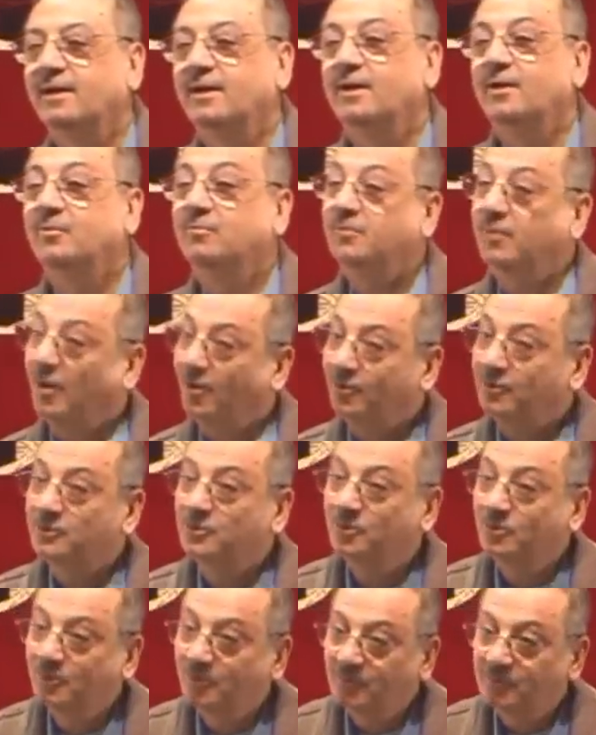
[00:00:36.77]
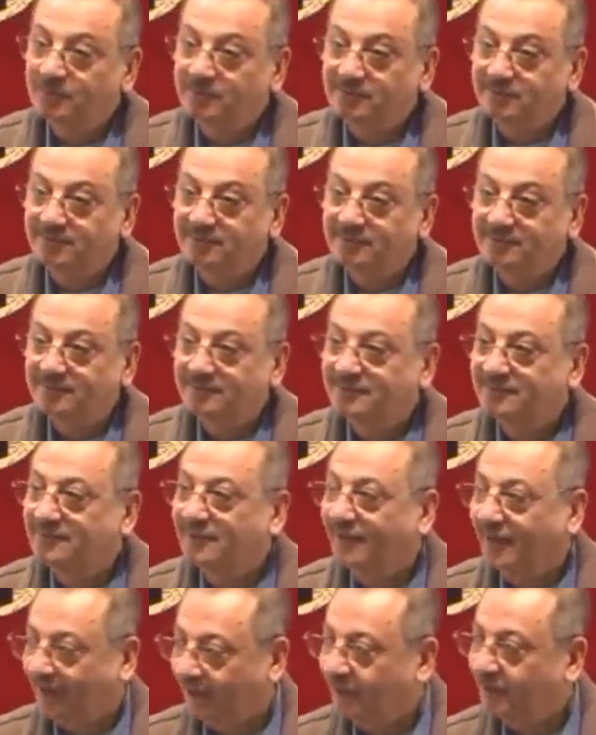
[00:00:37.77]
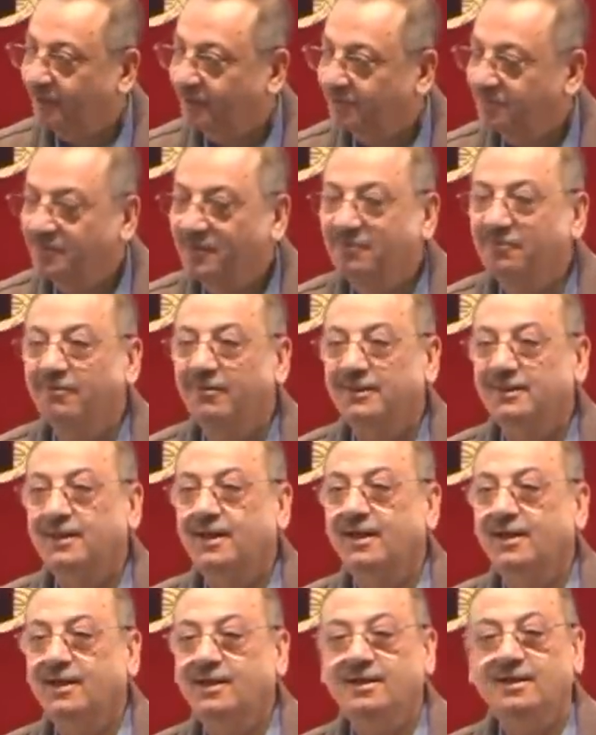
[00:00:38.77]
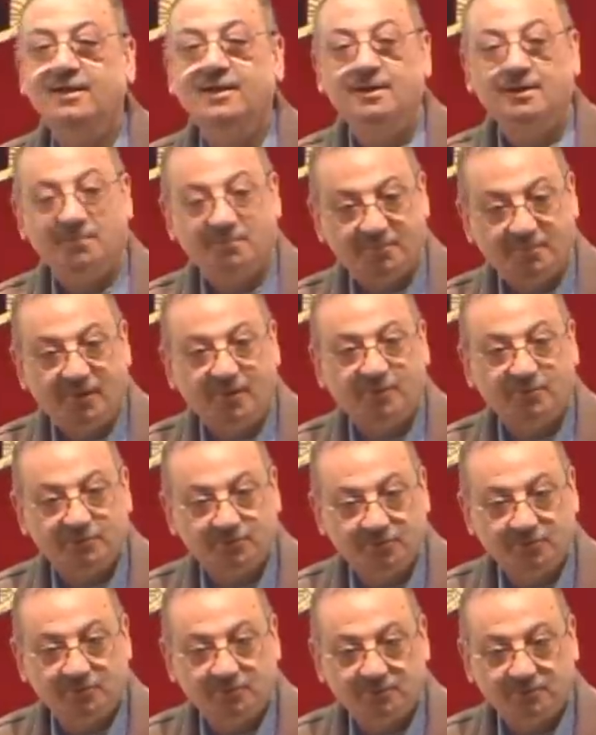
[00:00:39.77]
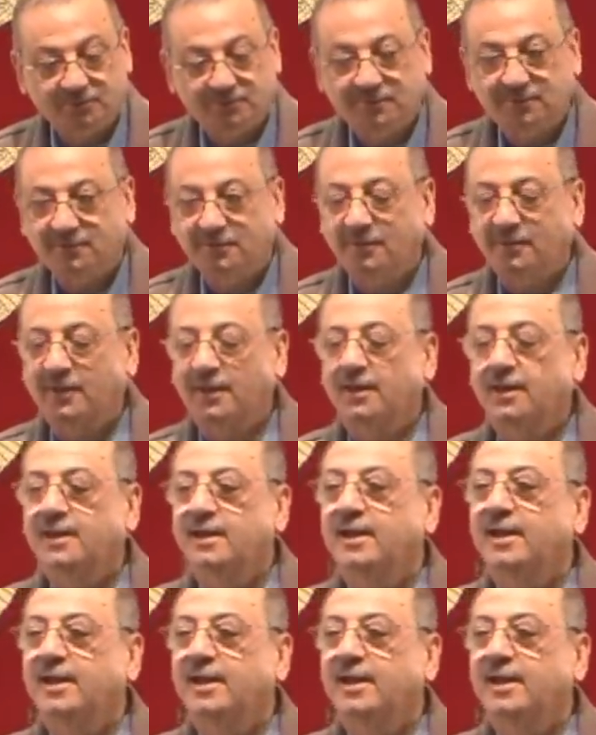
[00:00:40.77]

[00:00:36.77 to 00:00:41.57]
mawdu'un. Are you with me? Wada'a mawdu'un. Okay.